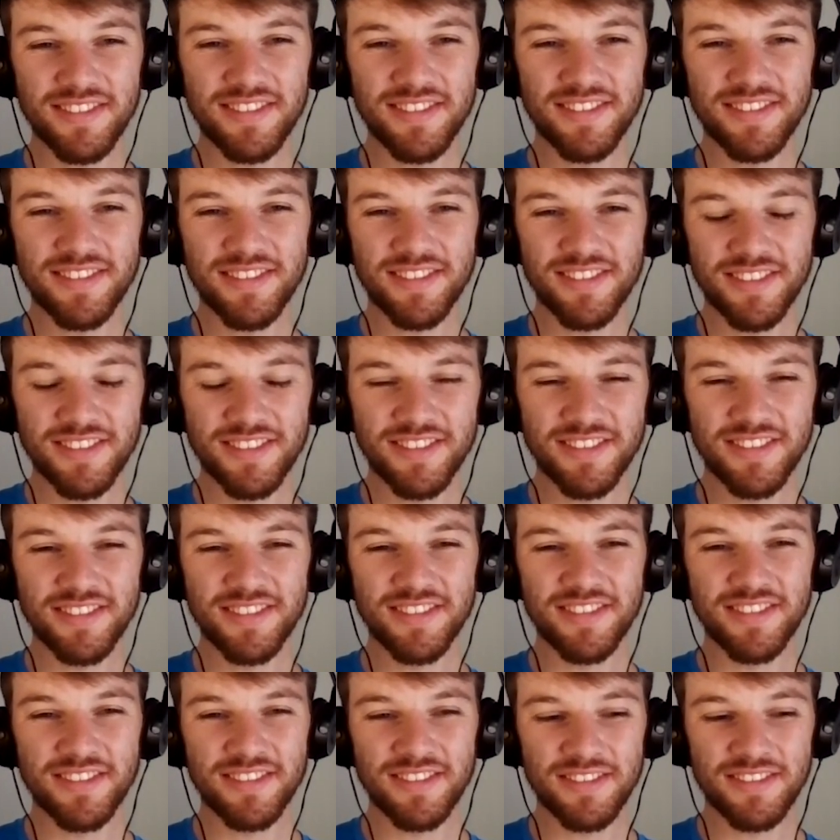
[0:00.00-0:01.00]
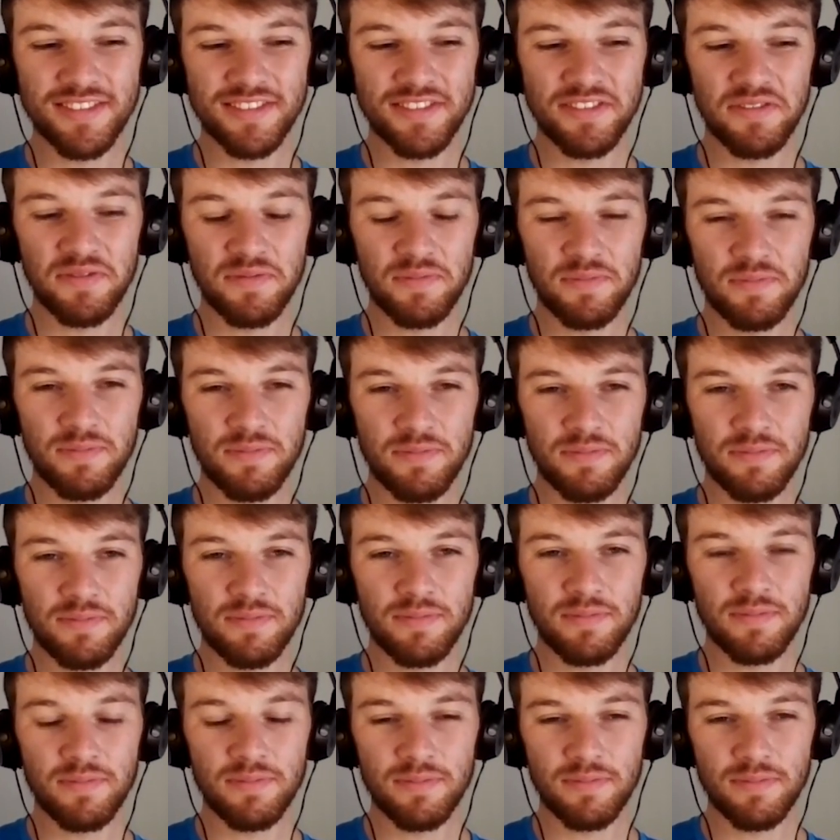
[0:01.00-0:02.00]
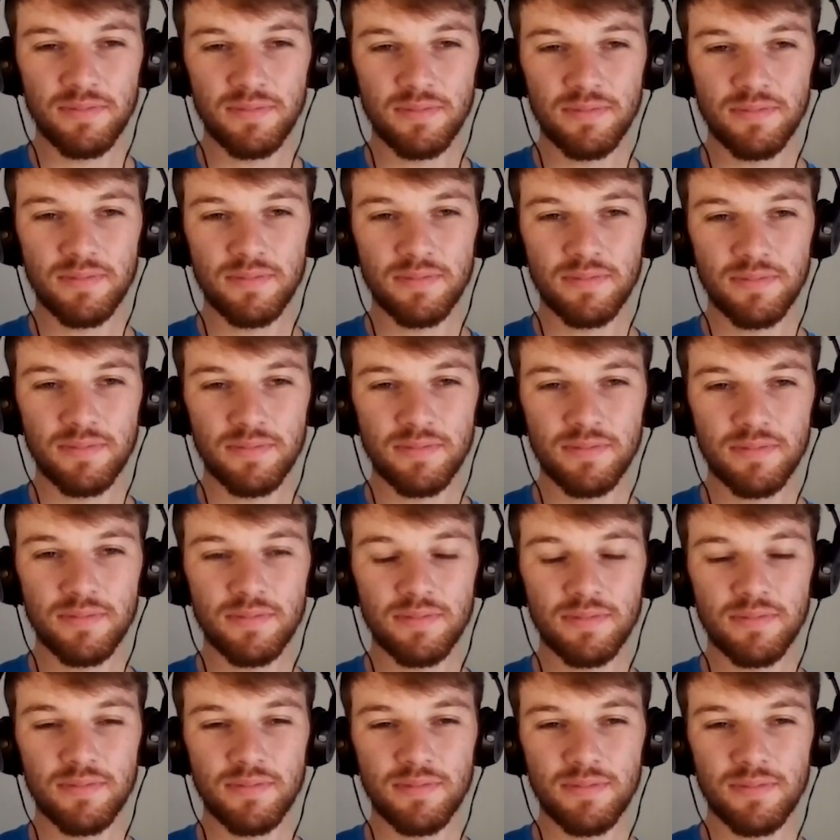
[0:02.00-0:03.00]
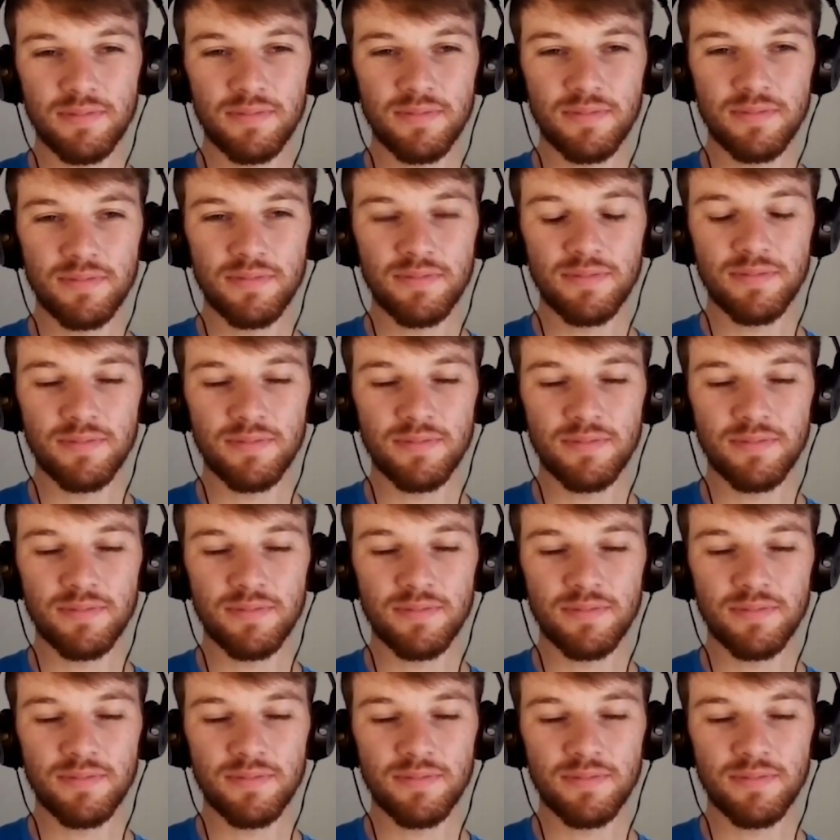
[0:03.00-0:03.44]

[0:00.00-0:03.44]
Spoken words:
(silent)